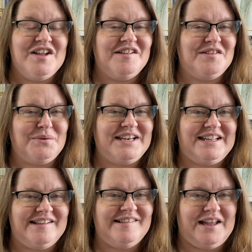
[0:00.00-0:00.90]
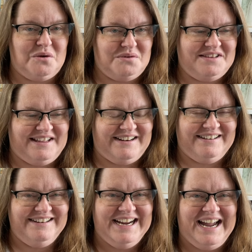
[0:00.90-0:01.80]
So it is out
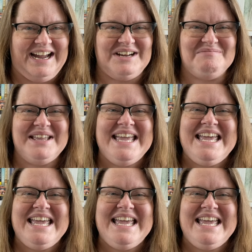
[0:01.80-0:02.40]
there. Um,